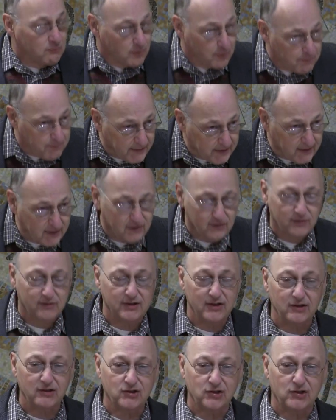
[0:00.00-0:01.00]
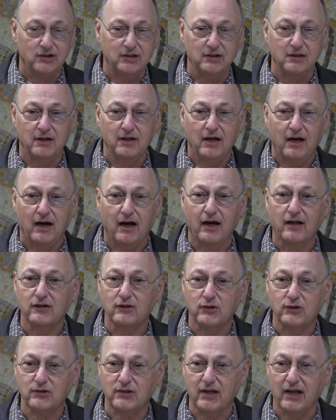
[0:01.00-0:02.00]
Rabbinic tradition
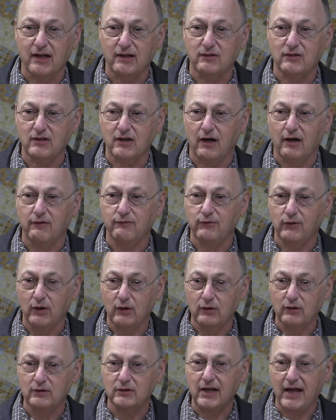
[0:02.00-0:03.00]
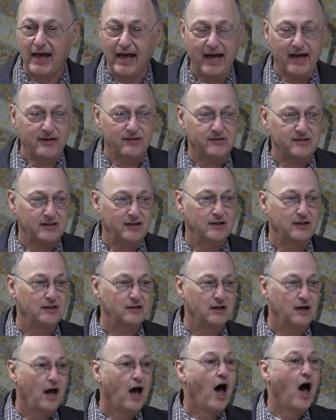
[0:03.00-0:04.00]
understands kavod as
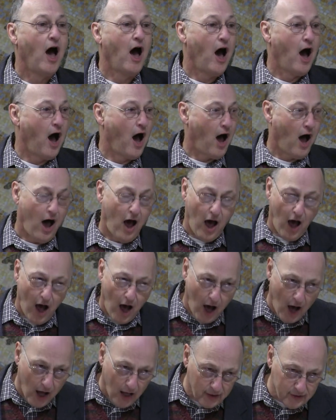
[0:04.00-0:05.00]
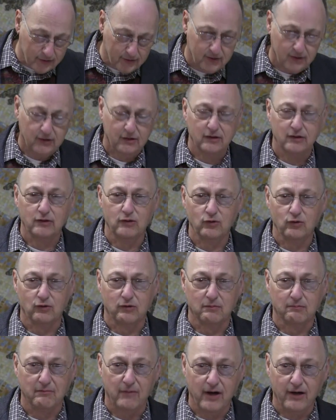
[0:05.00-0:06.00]
in honor
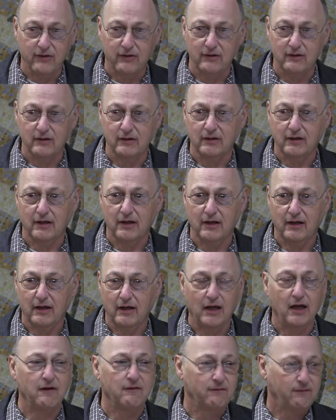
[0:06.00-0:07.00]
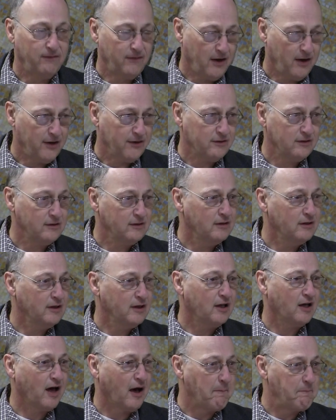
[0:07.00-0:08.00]
your mother and father,
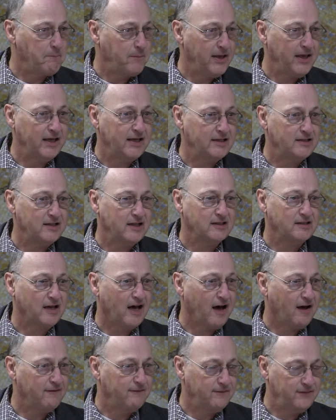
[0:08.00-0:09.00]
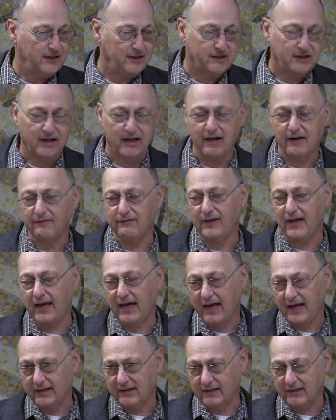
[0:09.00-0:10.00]
kabed et avicha
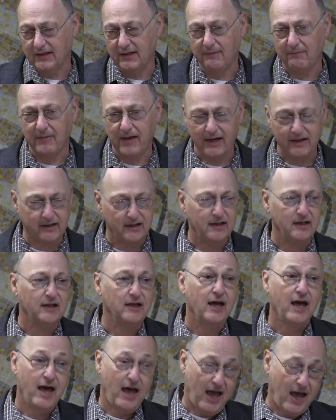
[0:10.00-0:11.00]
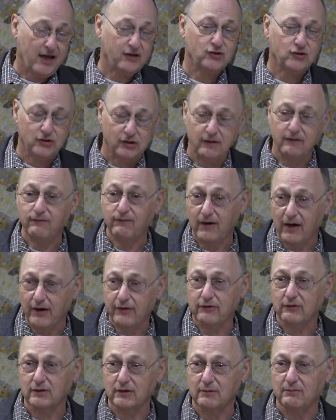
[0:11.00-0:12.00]
*et imecha, actually
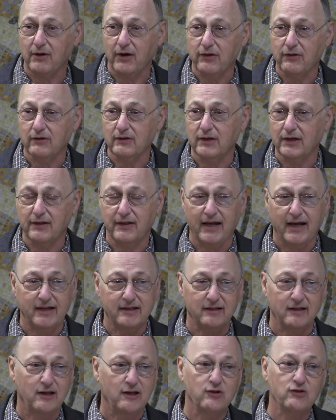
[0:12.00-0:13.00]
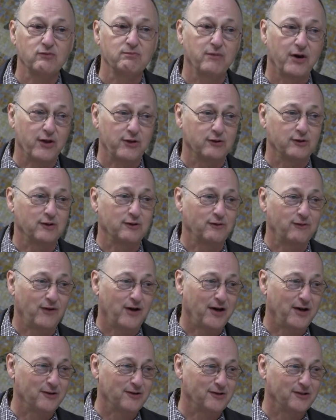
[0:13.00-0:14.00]
father and mother, in that case mother and
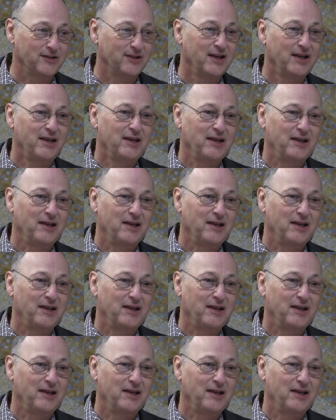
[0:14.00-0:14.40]
father